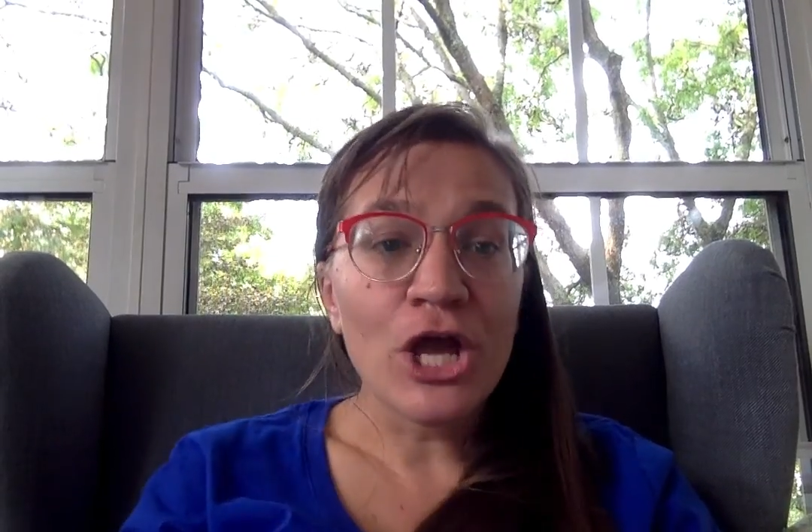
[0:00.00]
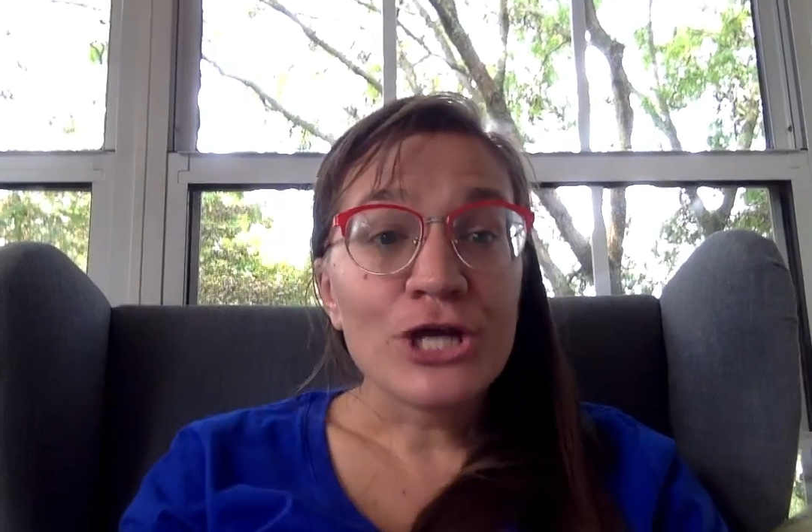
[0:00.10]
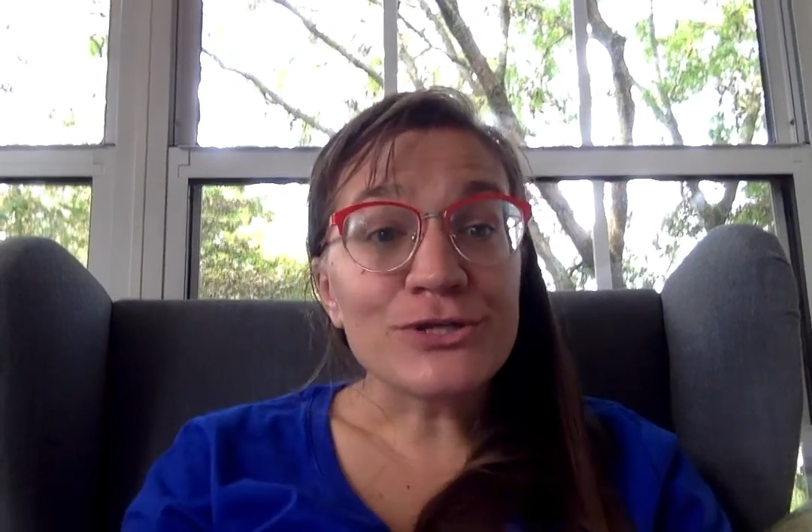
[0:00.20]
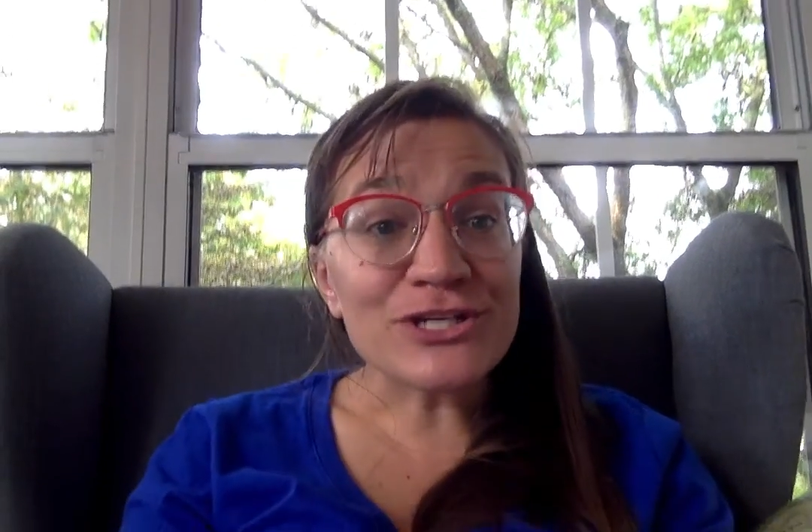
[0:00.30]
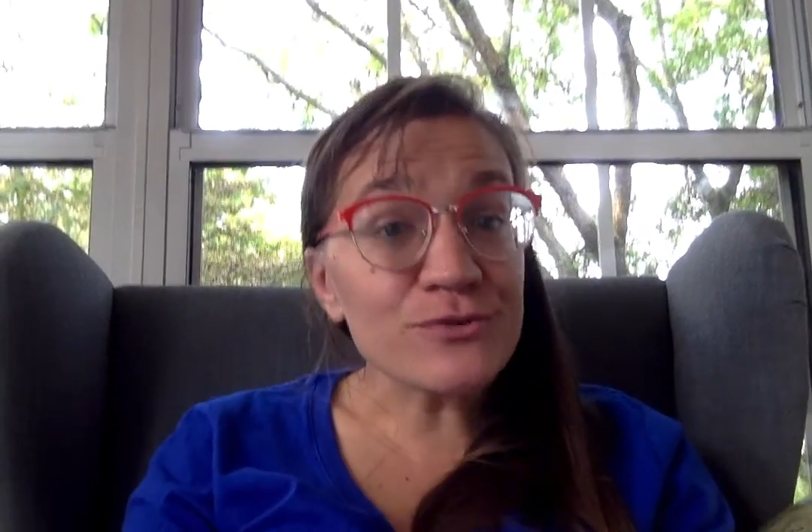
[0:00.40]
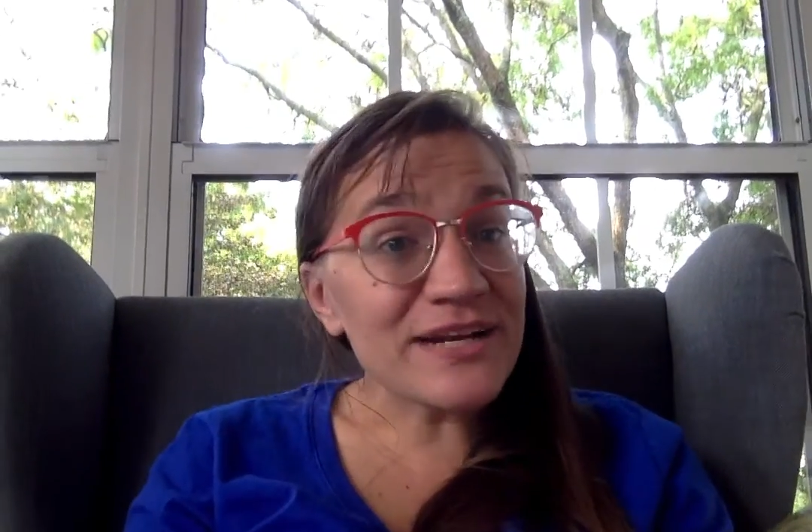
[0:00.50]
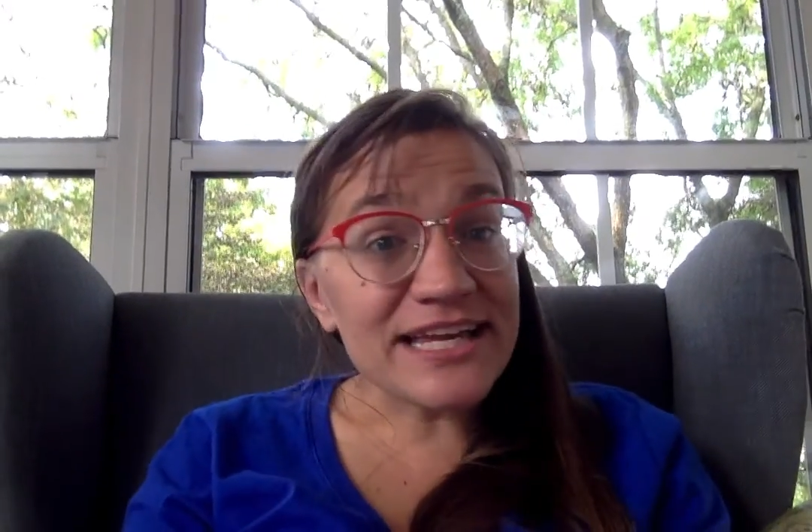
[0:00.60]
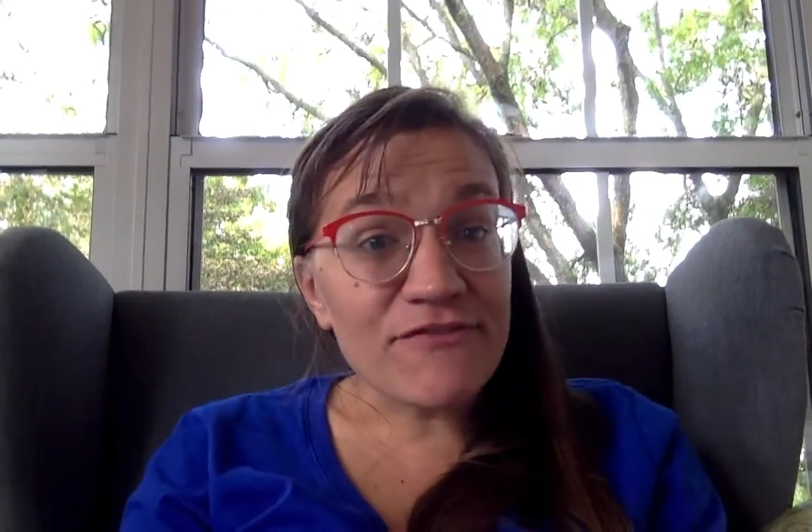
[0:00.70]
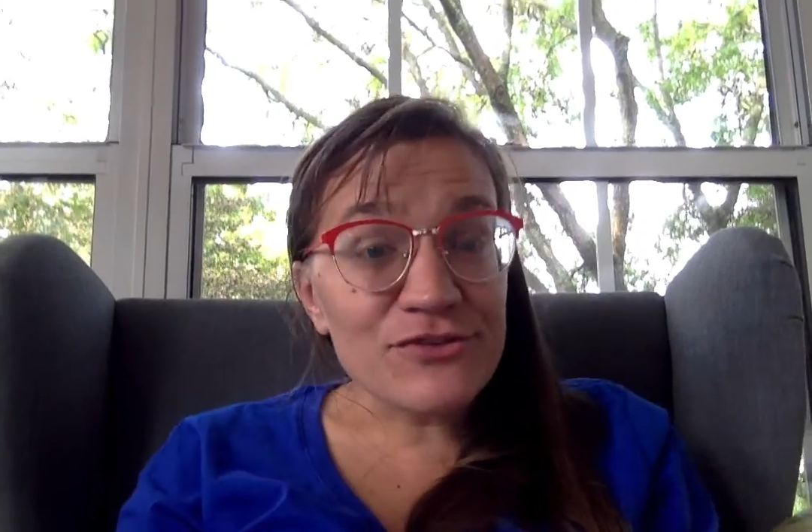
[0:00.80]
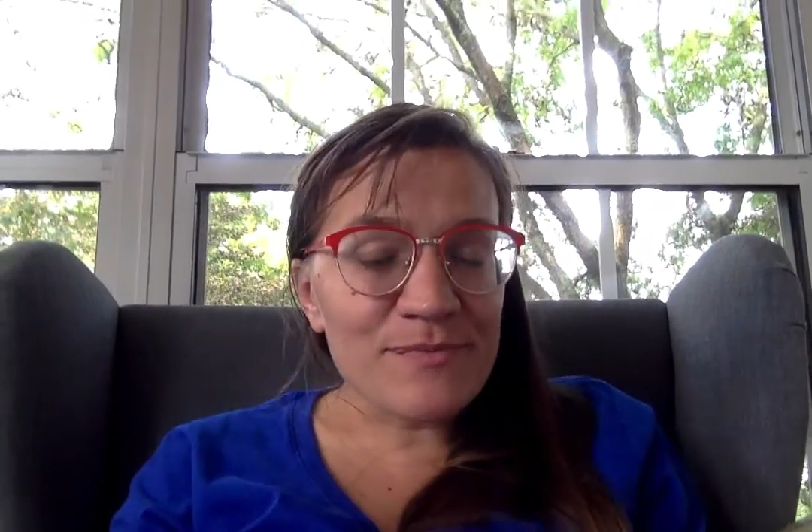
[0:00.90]
So I just want to
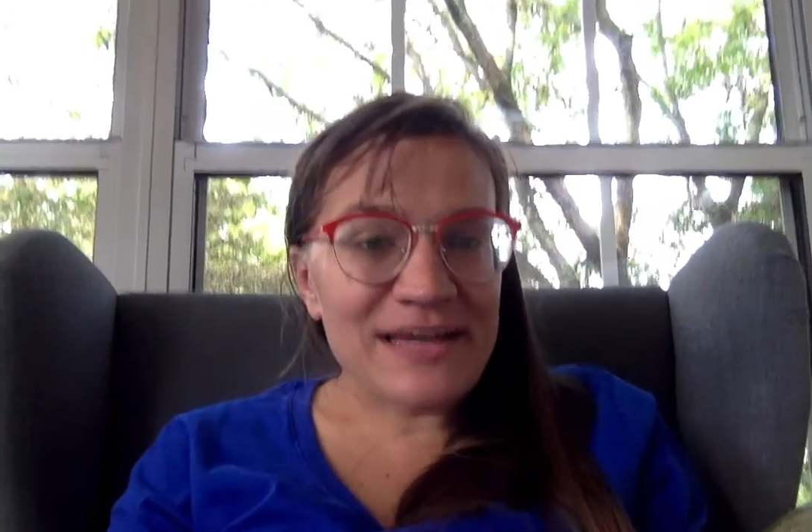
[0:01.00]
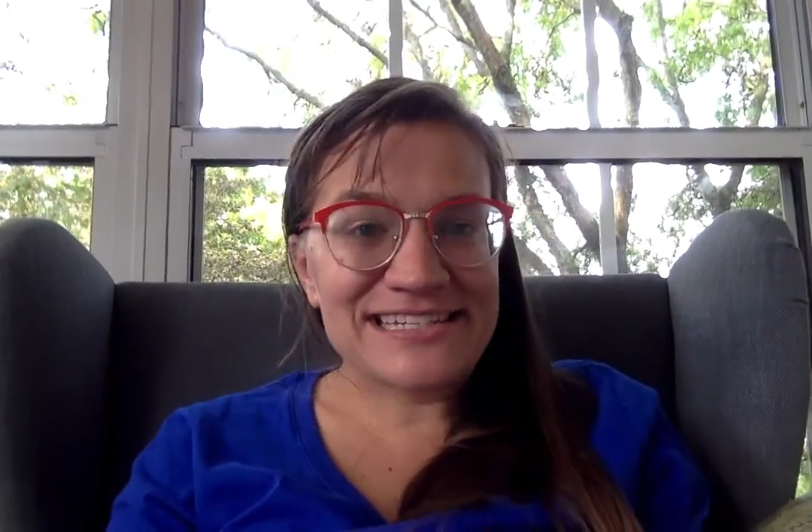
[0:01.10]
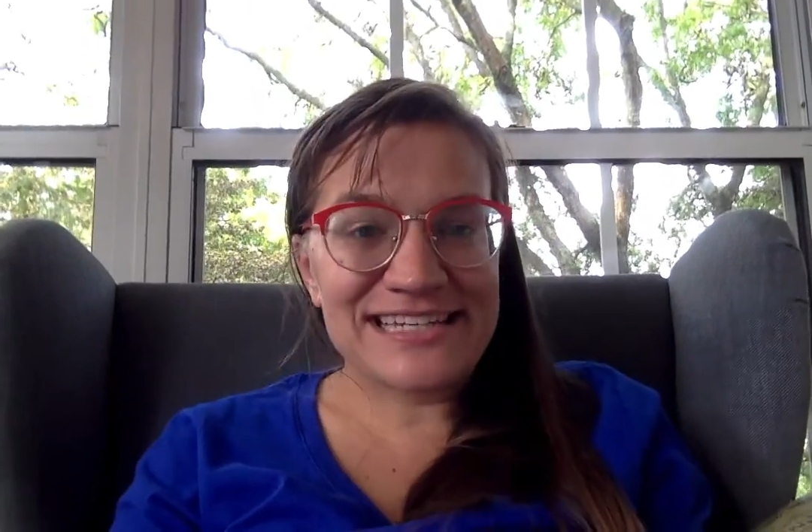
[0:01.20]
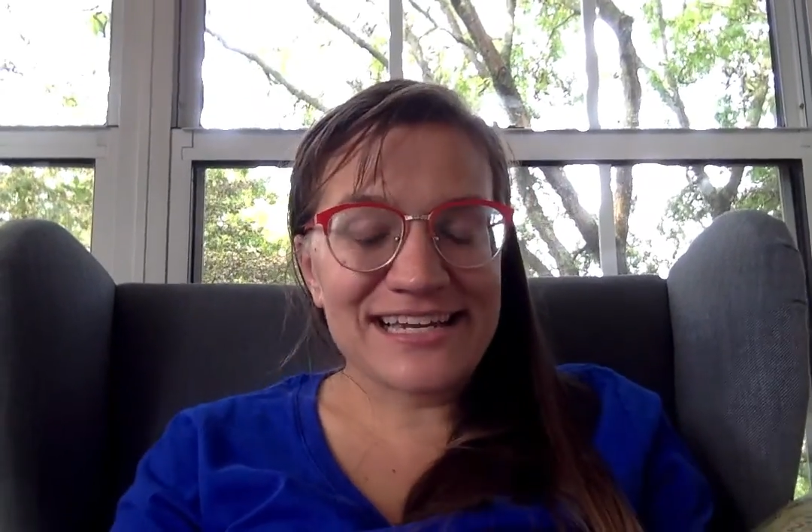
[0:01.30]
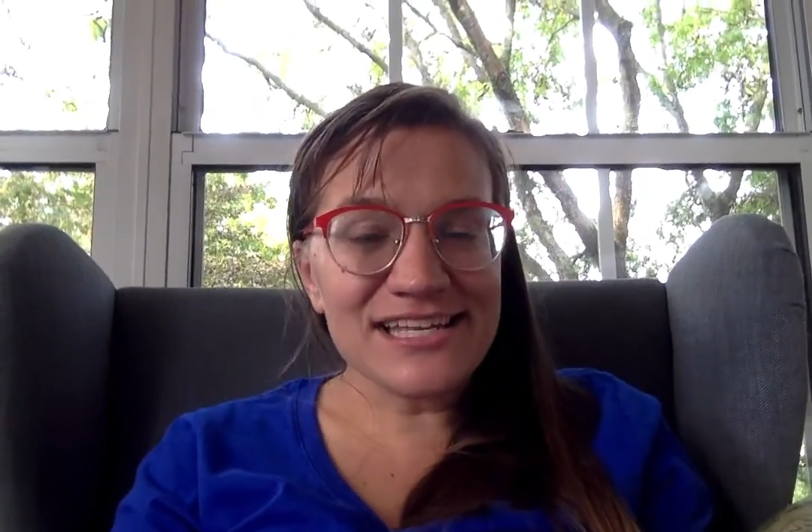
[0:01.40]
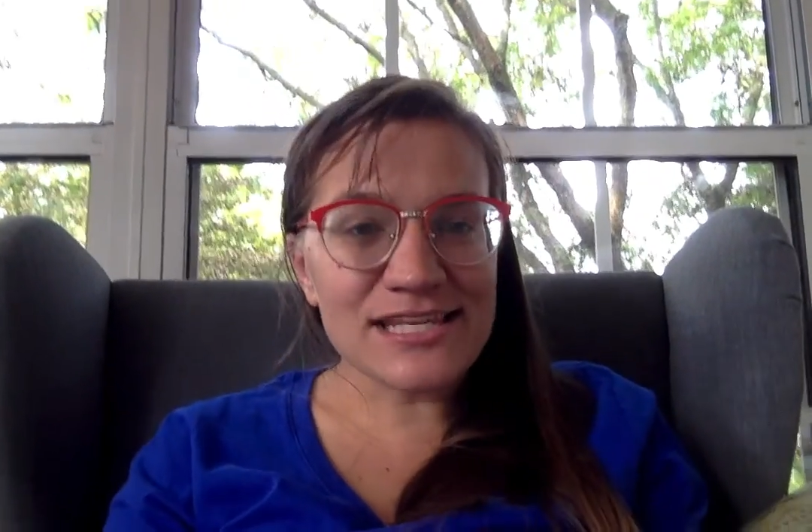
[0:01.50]
give you some ideas